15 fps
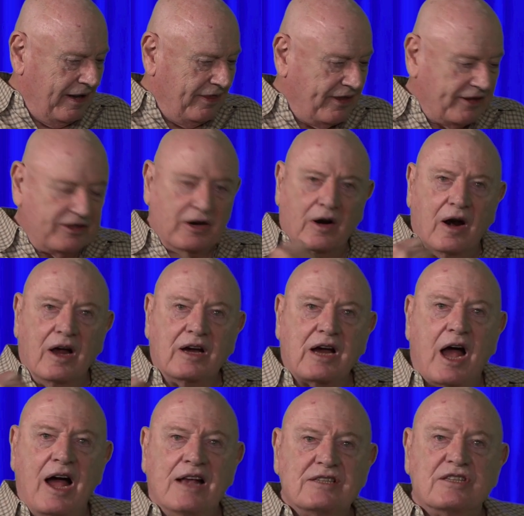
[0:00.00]
there are
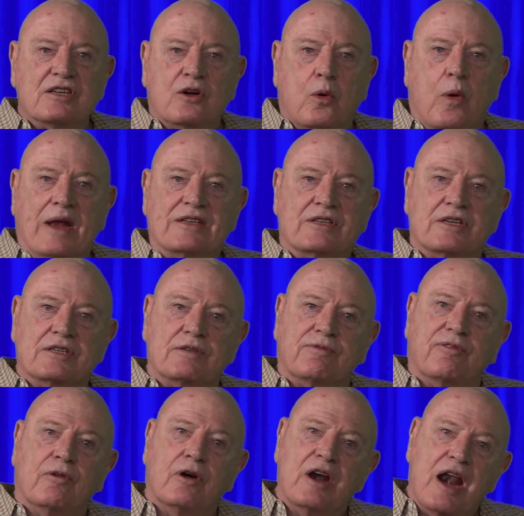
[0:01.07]
consequences
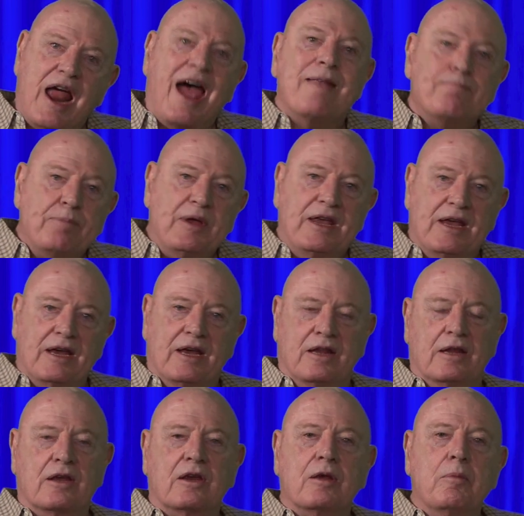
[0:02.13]
for not being
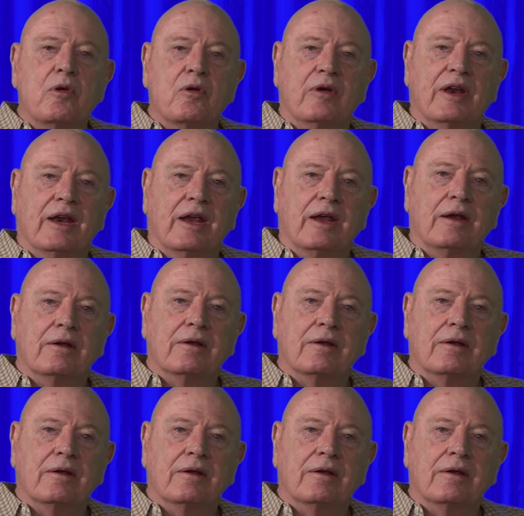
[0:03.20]
in the community,